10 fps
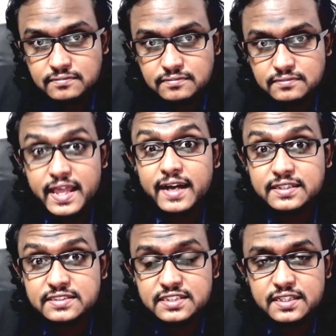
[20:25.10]
Their
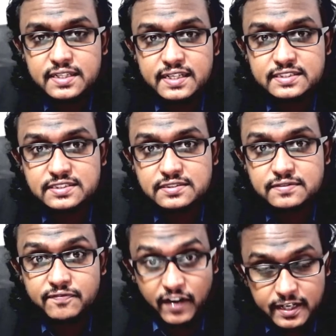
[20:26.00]
concern is
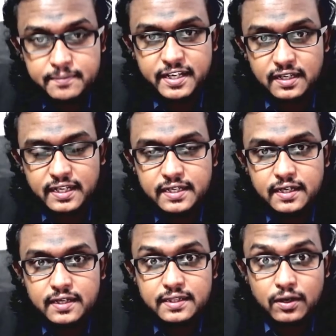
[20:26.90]
fundamentally
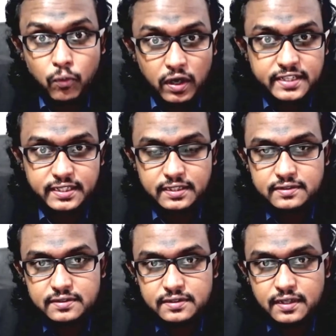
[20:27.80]
the quality.
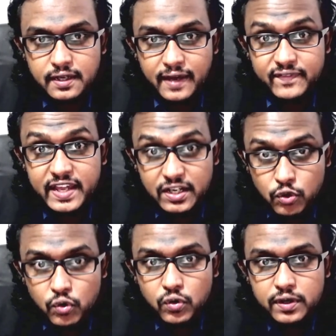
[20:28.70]
And they
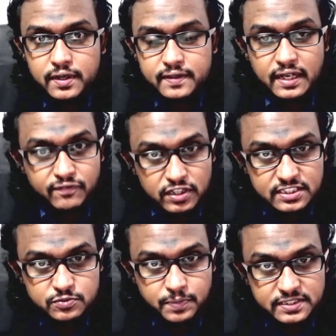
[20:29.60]
know that for this
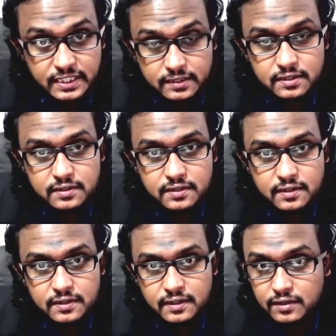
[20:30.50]
project,
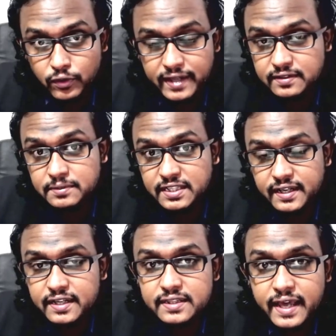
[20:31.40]
look at the
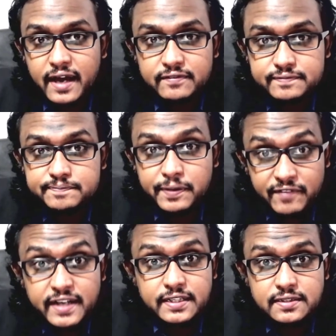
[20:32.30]
material they have
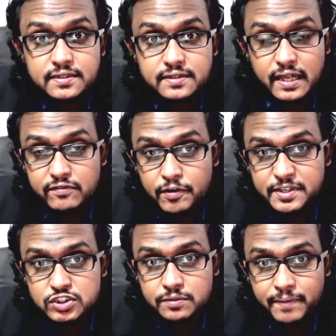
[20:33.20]
provided, the
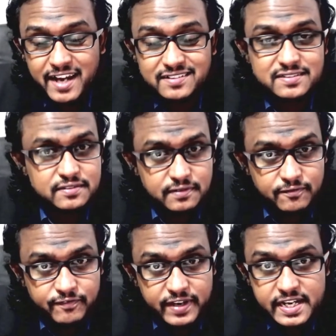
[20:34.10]
information pack, a
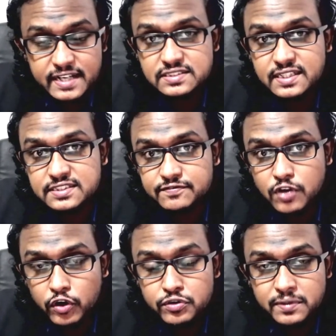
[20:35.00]
very extensive
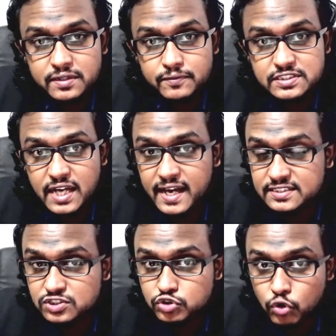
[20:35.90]
document which has
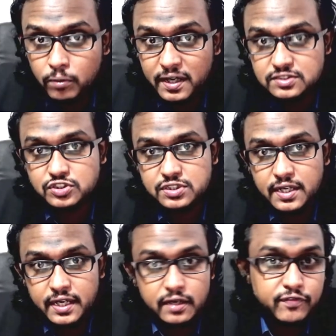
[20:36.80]
so much
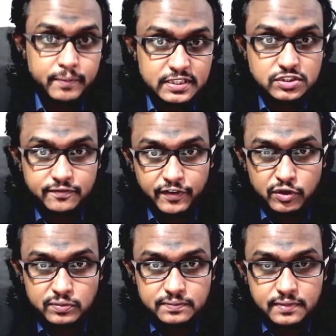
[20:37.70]
information for you
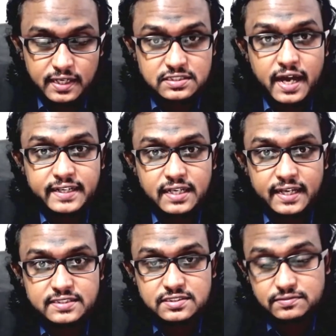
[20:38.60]
as
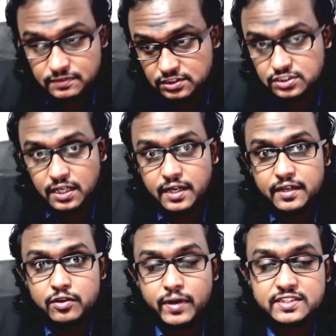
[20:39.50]
guidelines, which
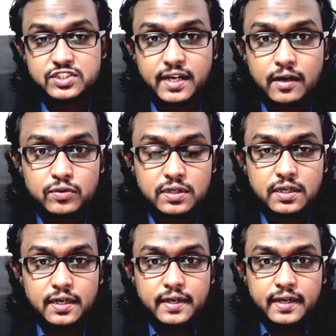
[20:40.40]
you can check out
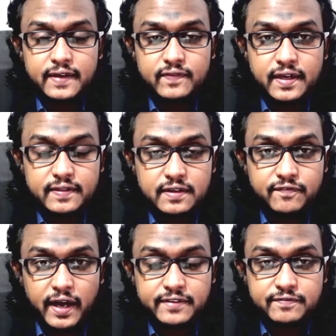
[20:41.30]
in the
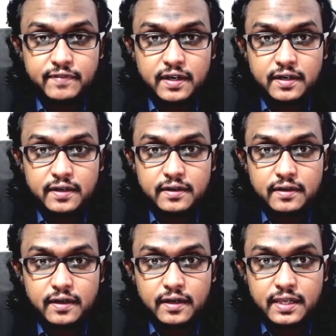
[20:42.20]

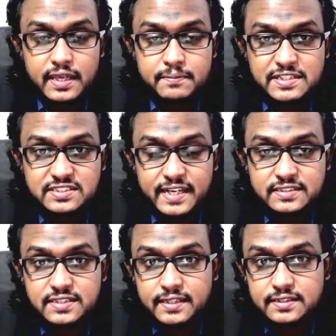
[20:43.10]
5 key mistakes
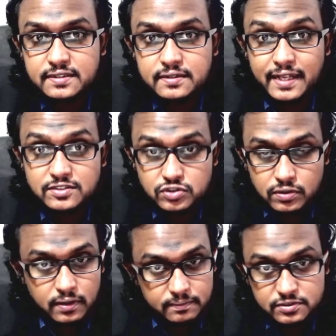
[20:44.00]
that
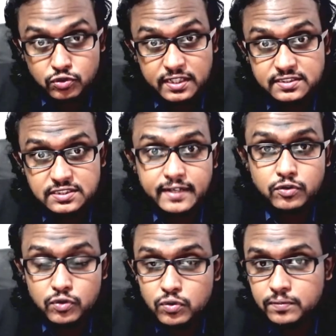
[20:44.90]
students tend to
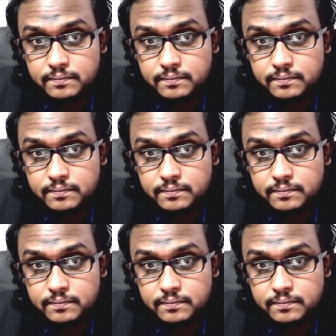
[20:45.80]
do.